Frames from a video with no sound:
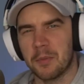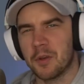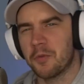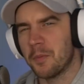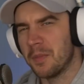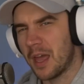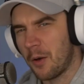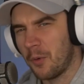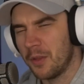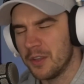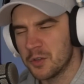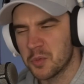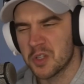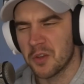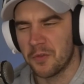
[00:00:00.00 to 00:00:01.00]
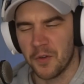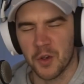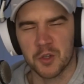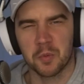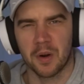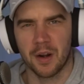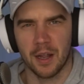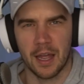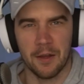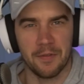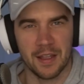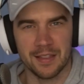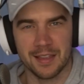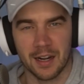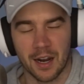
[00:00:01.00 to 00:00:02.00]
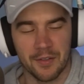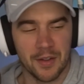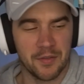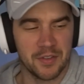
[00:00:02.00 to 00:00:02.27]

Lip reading: from that one. This was the first event that I've ever